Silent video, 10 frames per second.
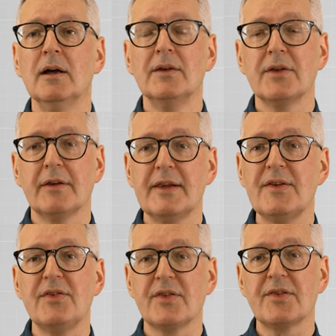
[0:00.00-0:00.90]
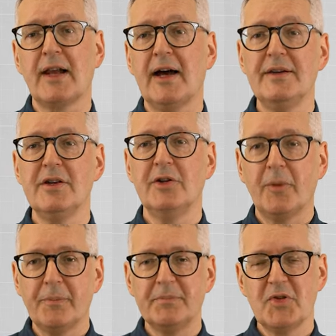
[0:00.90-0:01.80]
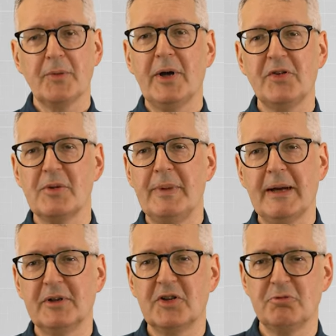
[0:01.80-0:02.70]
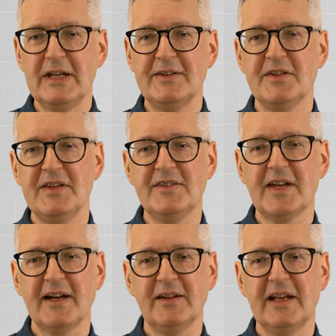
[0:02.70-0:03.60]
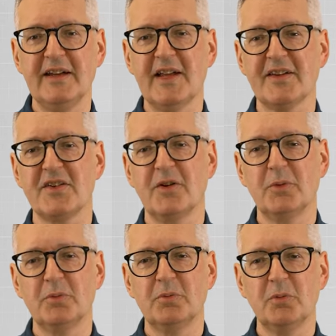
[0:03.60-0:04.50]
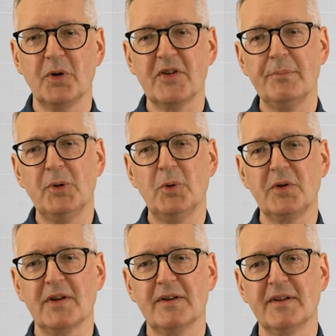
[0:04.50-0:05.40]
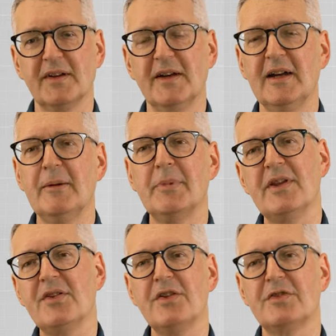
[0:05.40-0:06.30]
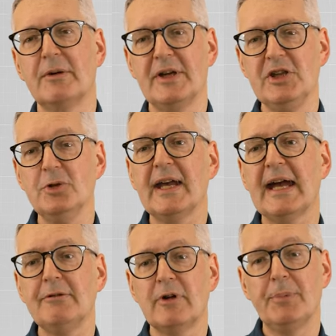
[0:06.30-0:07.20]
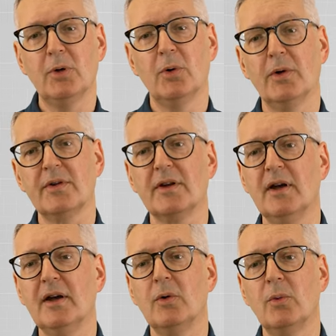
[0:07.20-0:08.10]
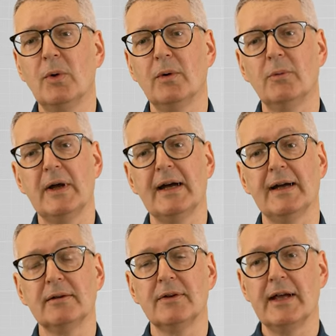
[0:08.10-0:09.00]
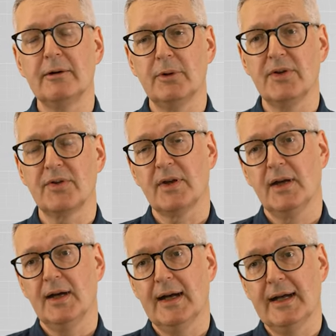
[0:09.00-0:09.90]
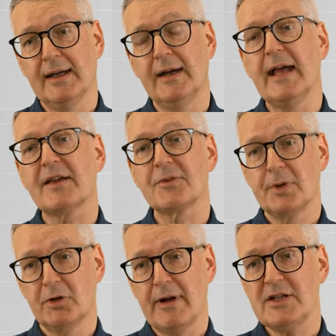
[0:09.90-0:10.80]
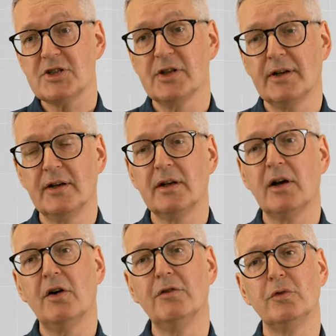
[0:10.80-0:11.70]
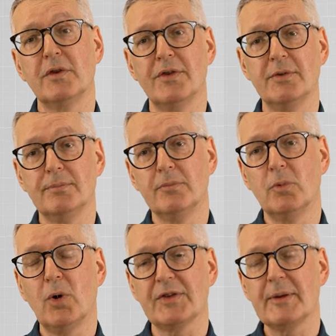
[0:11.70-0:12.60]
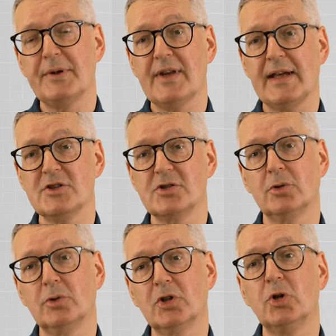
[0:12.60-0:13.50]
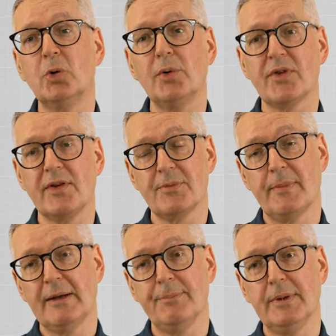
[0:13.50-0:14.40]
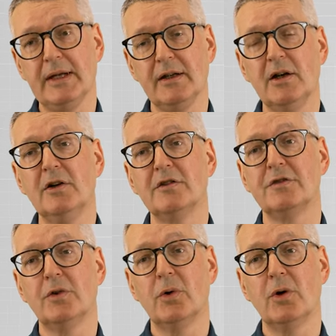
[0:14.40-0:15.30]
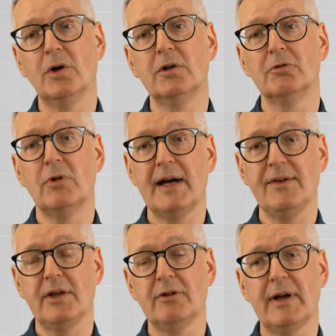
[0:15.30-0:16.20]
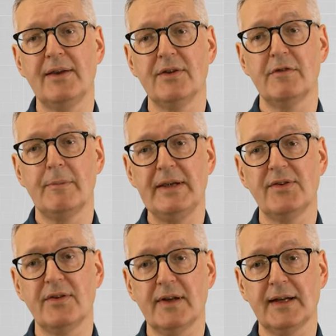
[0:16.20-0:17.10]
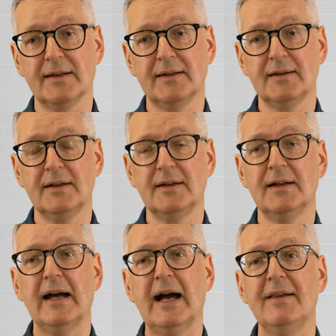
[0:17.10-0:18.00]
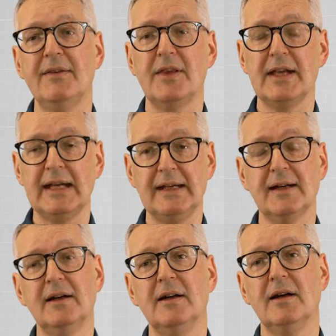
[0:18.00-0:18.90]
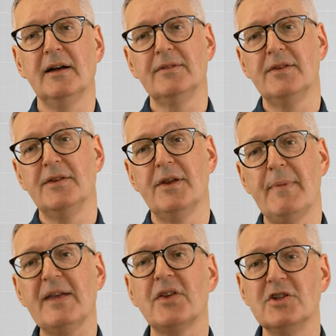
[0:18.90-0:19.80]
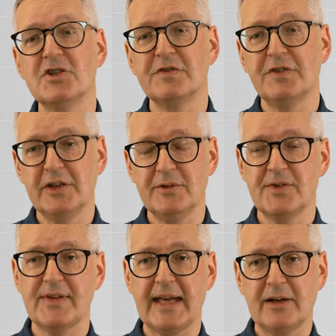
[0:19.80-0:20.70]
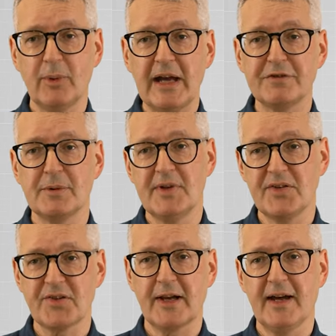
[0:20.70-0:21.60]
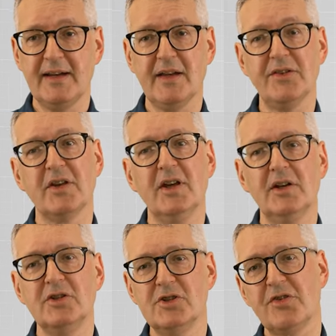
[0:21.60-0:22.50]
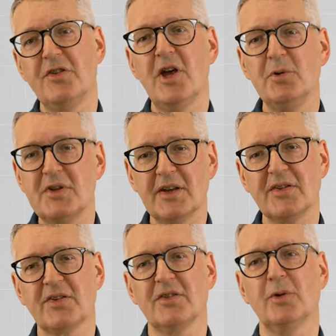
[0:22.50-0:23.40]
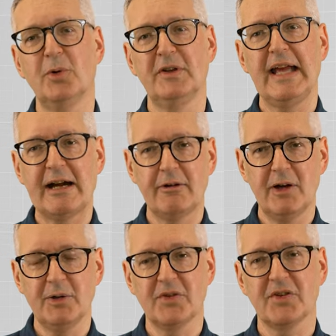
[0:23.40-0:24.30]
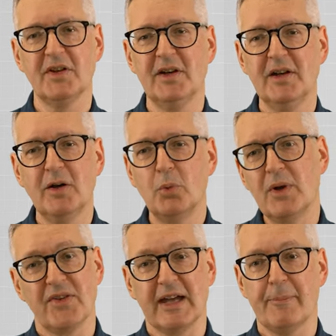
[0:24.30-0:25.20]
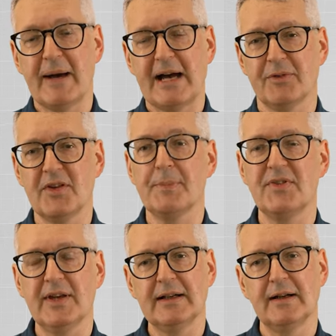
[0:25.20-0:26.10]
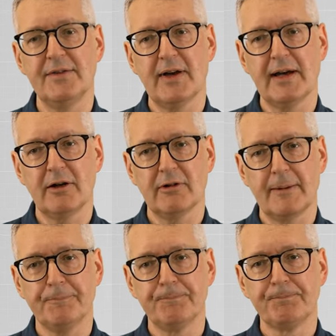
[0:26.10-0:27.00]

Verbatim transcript: So this is a slide, you're not supposed to be able to read the detail here, that's not what's important. But this is from a UK report where there was a, an exploration of the, what the potential causes might be for rising rates of obesity. And the, the message for you to take away from this slide is just notice all the arrows whizzing about this particular diagram.